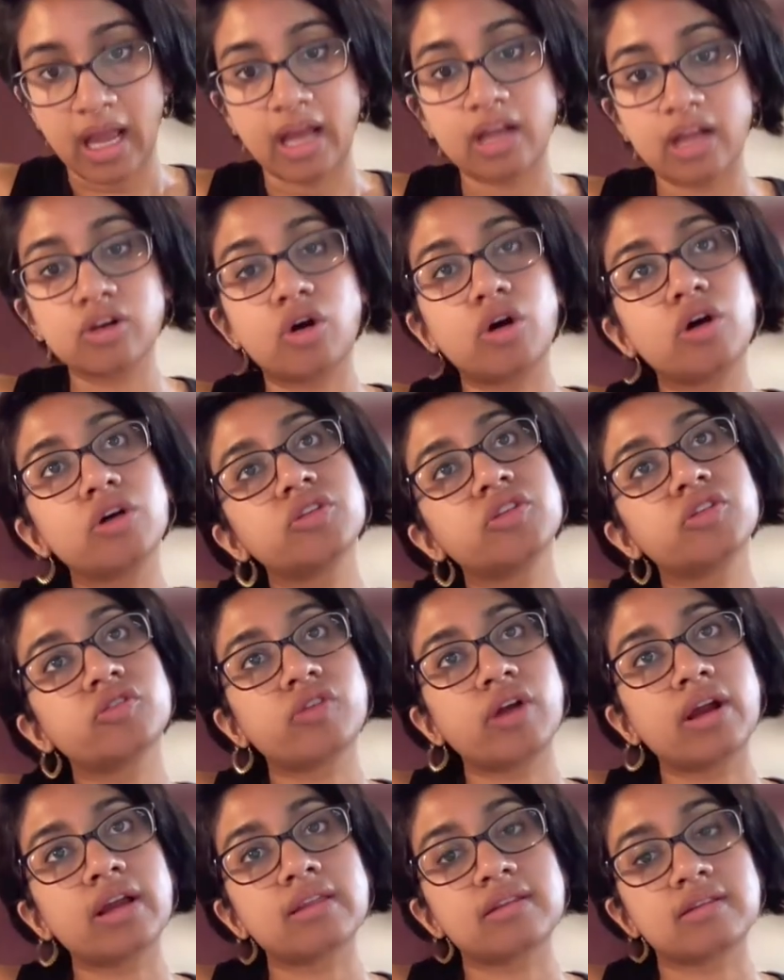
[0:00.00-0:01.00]
and
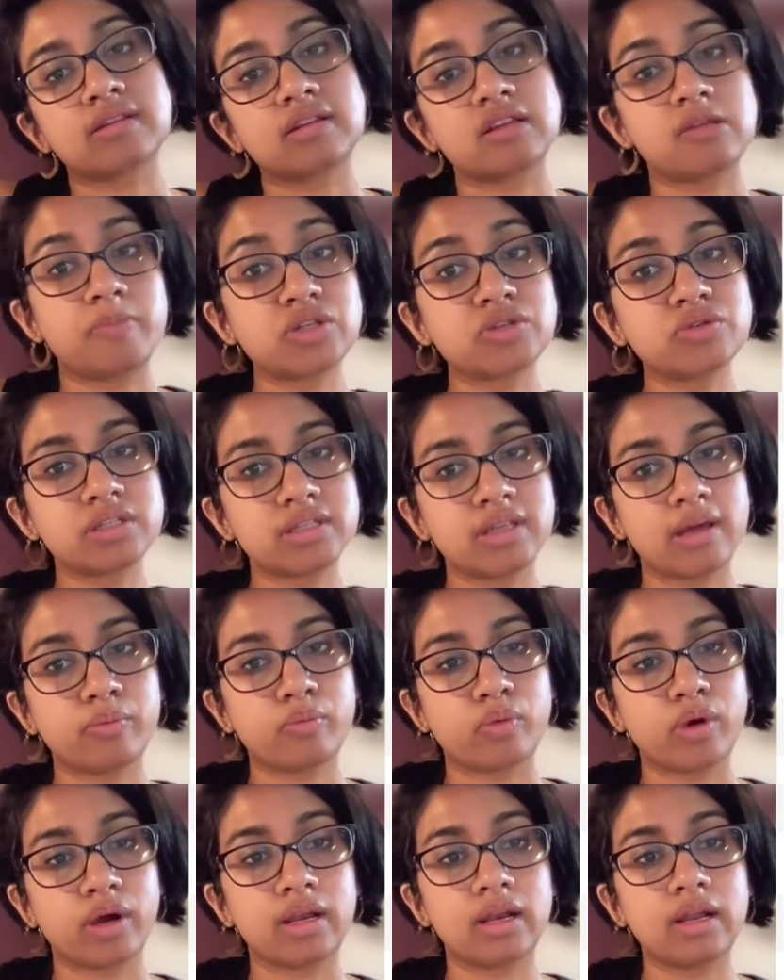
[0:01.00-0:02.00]
authorized a special
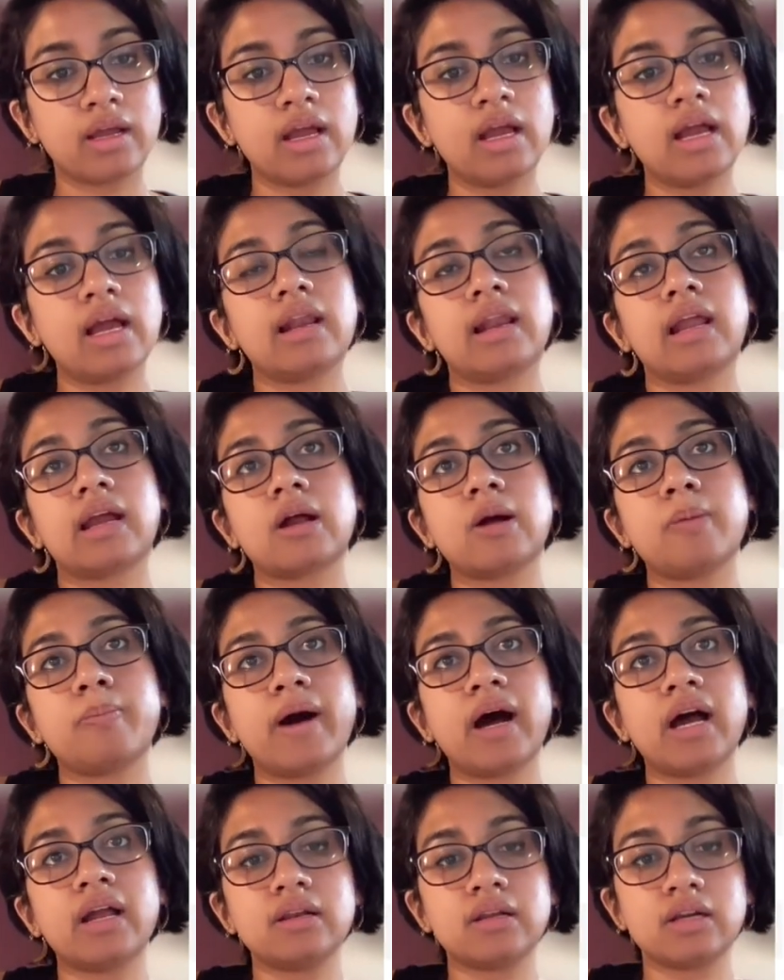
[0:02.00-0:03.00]
someone, like her
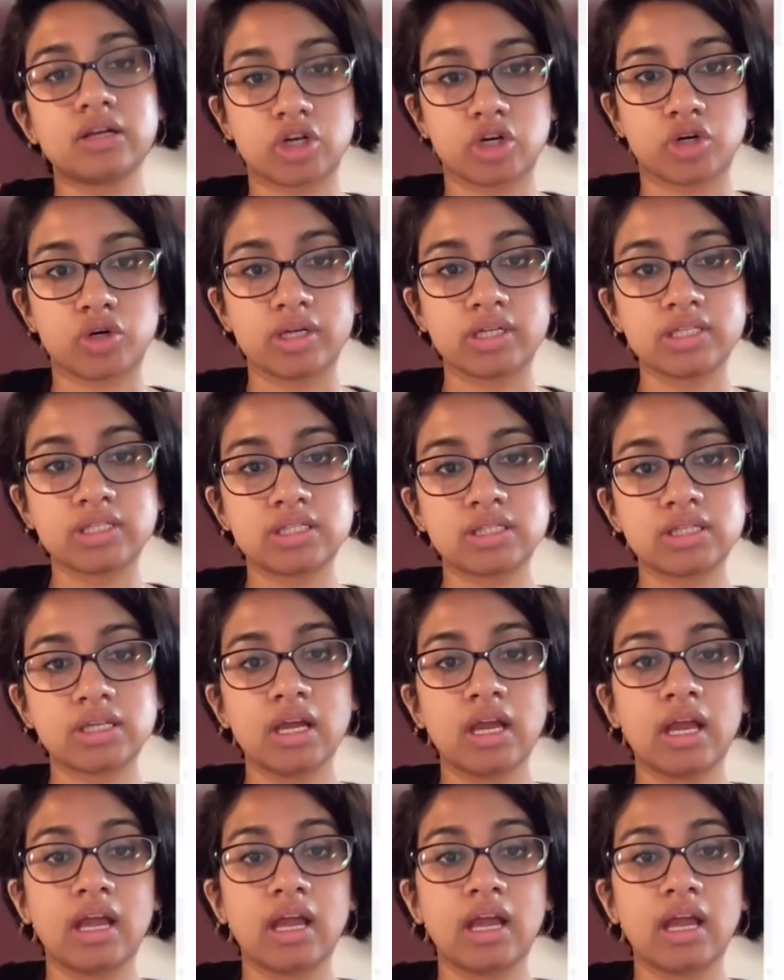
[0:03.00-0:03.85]
partner Chris,